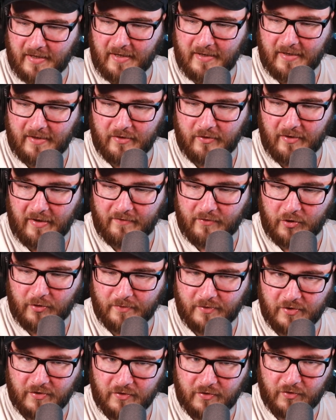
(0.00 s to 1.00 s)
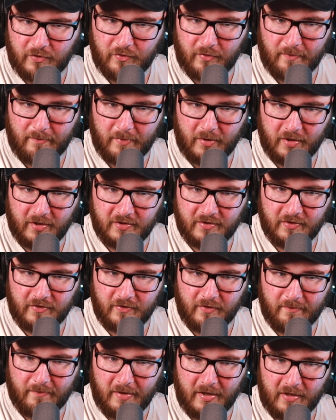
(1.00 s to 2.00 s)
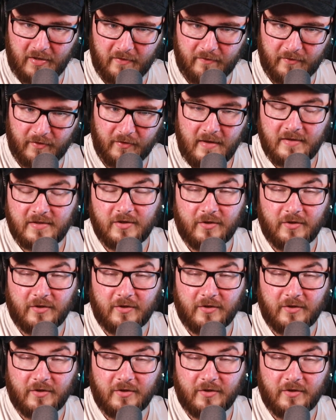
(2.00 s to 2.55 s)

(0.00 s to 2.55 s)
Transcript: and then you have the option to monitor your microphone.